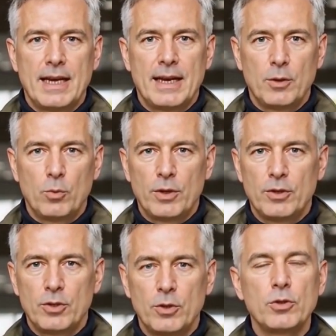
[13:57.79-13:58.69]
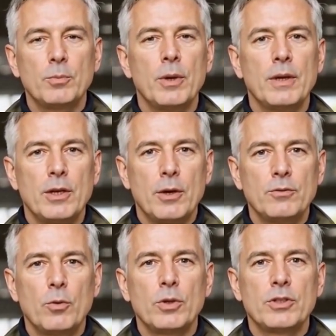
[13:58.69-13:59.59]
that he wouldn't use military
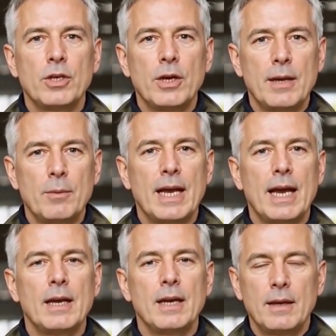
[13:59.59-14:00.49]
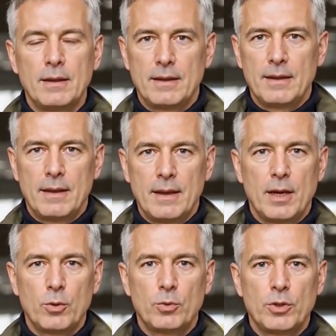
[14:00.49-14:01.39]
force to claim Canada.
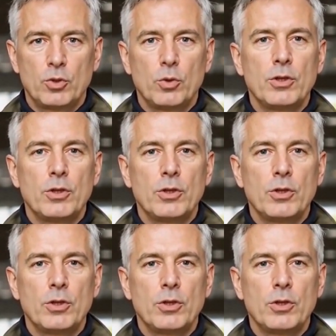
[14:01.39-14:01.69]
He would resort